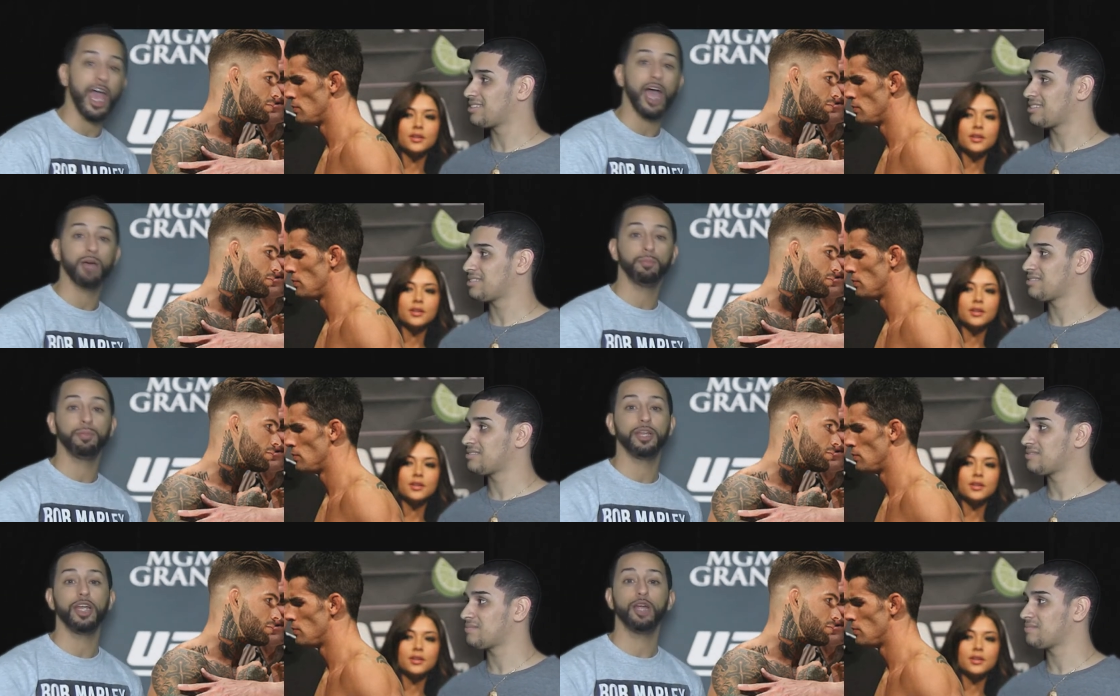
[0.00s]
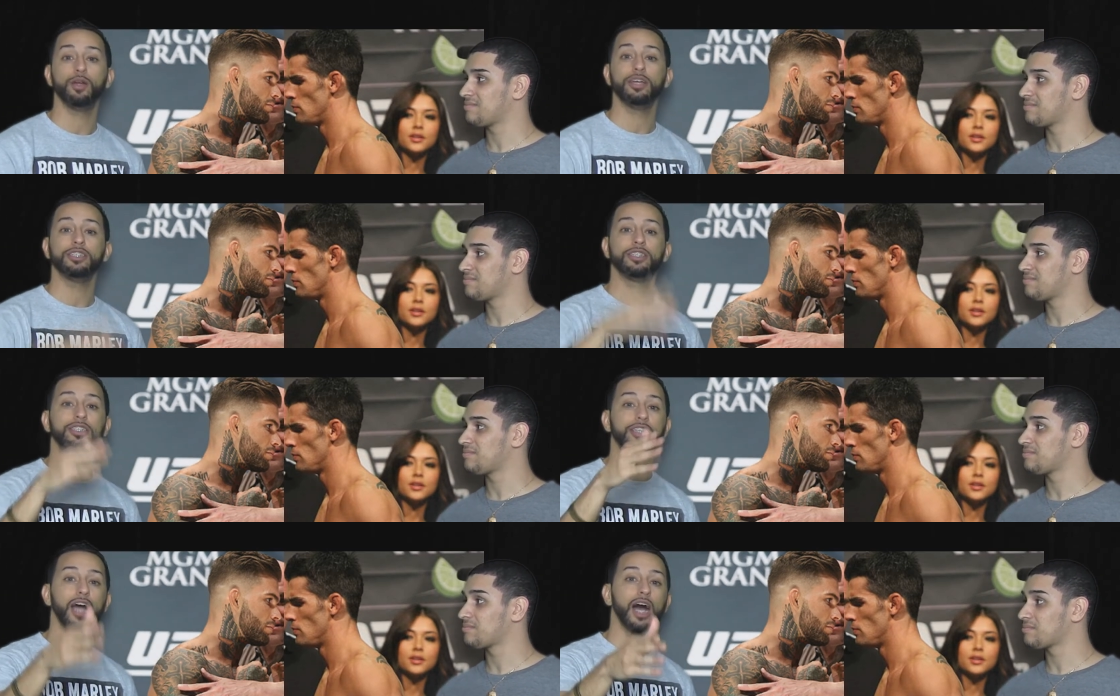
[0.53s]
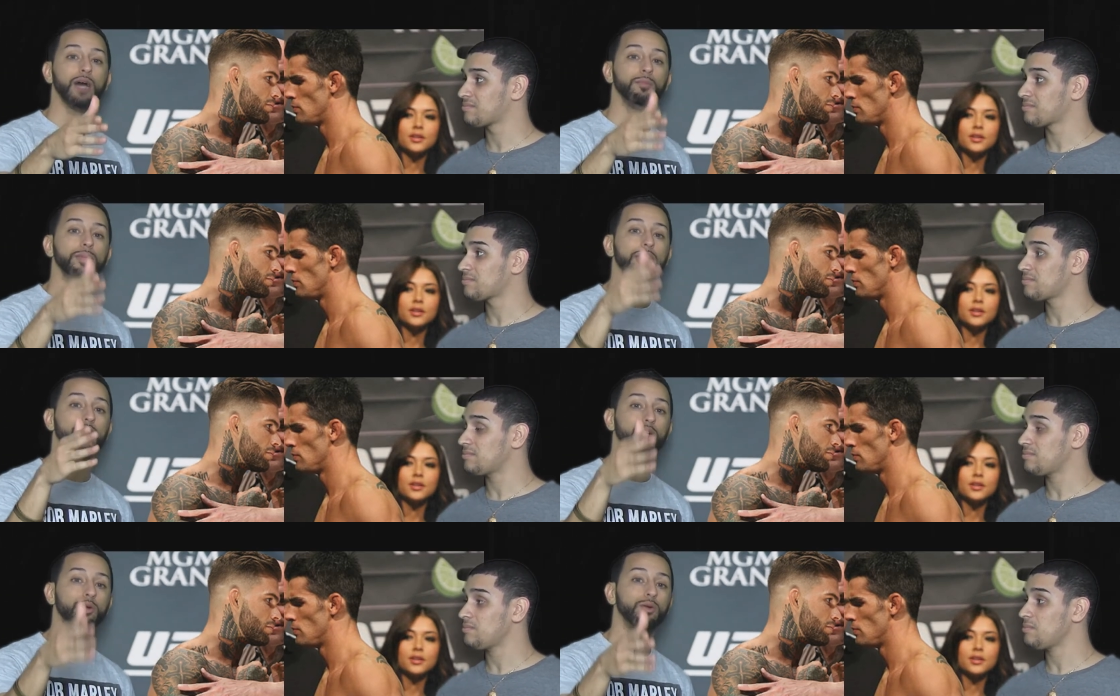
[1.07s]
Speaker 1: happen here is
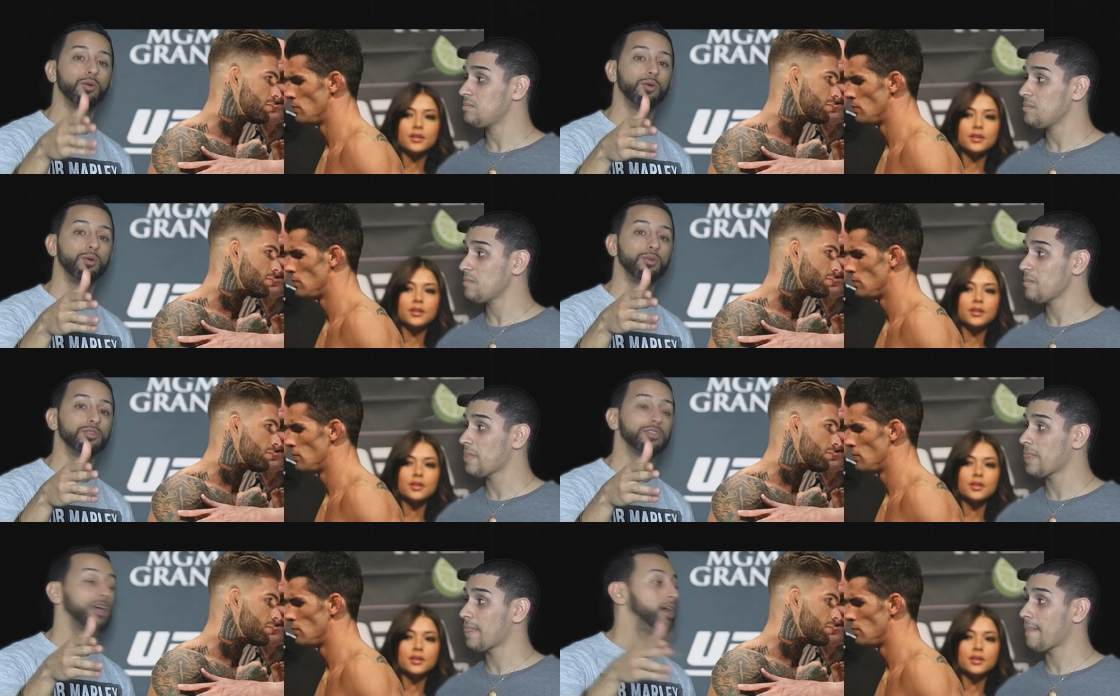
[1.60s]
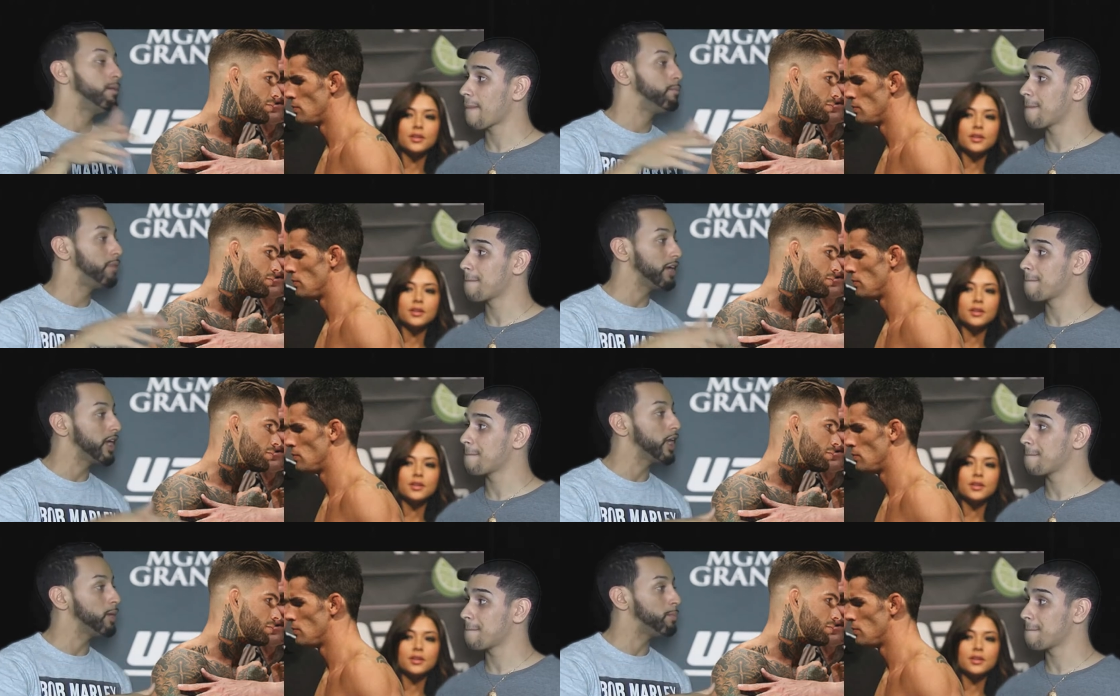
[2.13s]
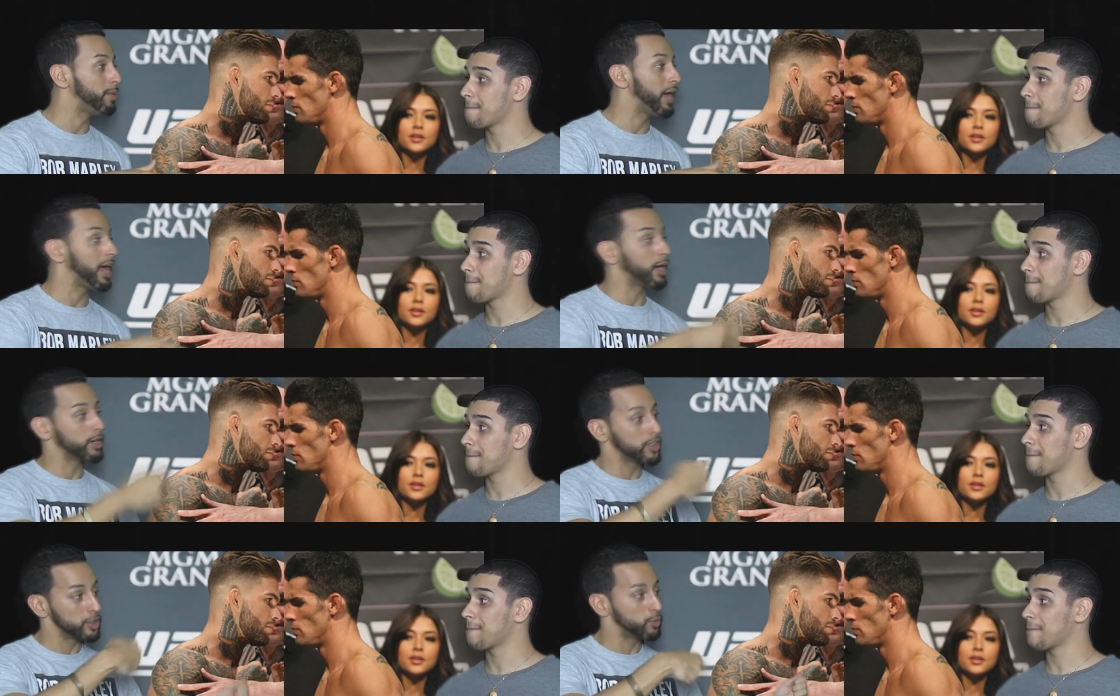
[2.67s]
Dominick Cruz bringing it
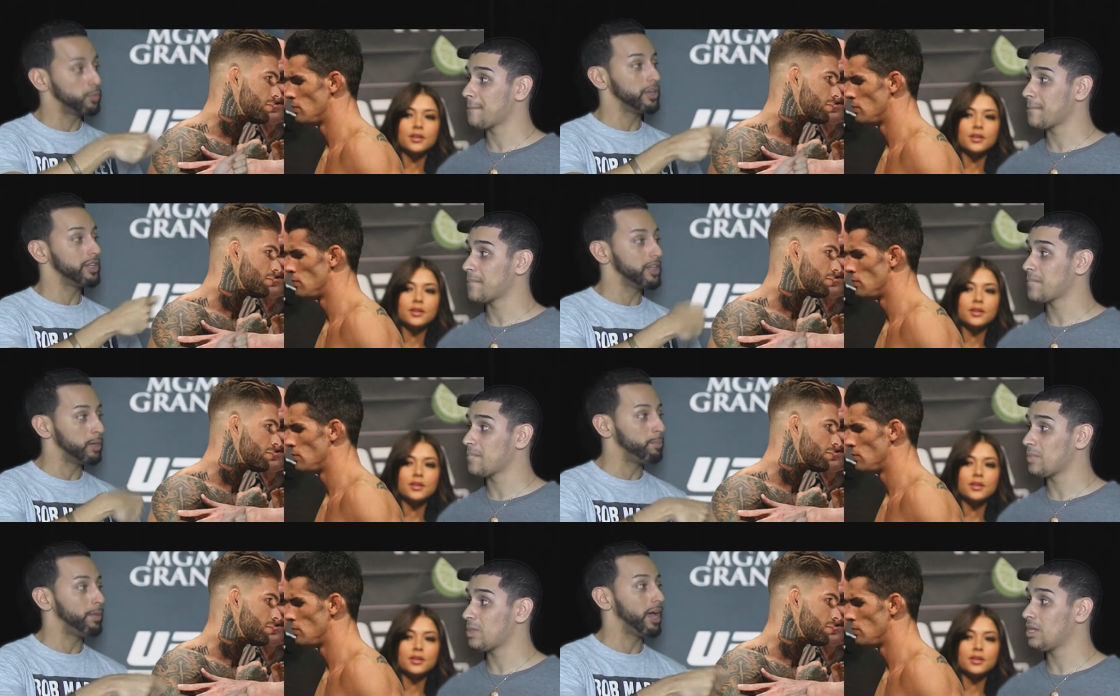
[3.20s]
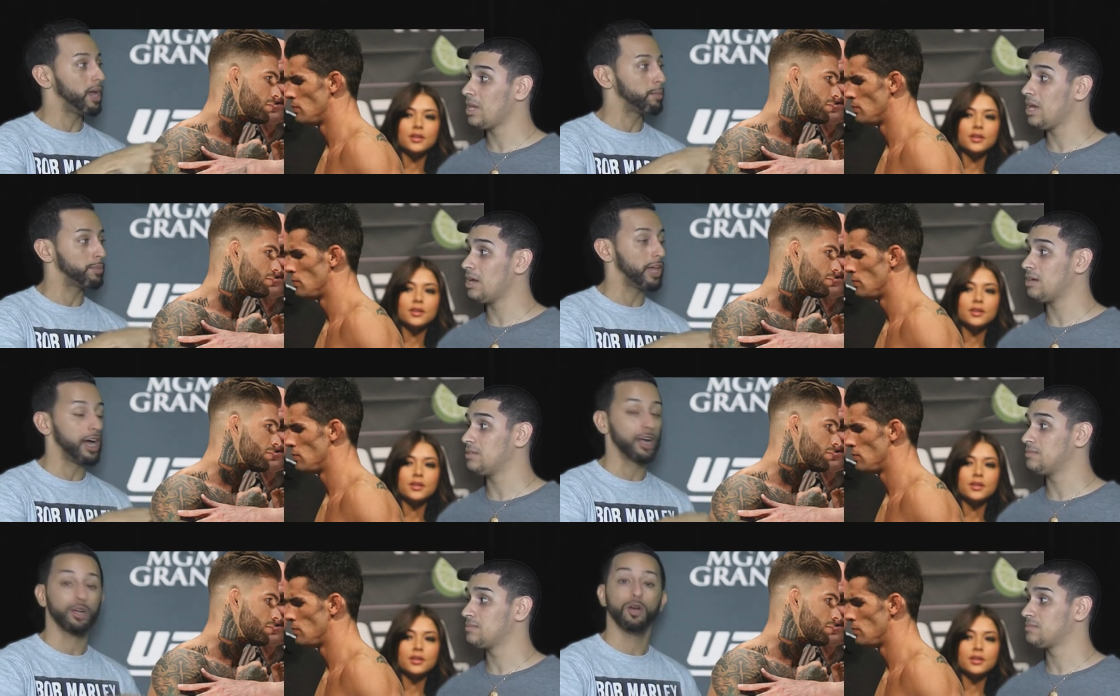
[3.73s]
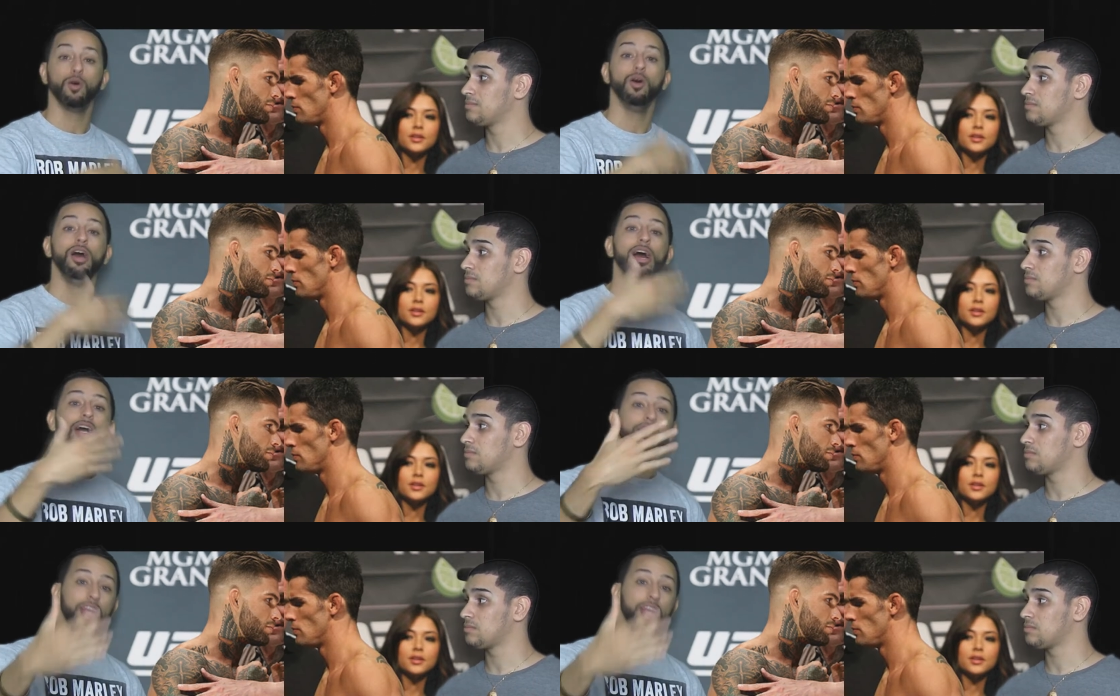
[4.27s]
back, just bringing it back, yeah. Blanco.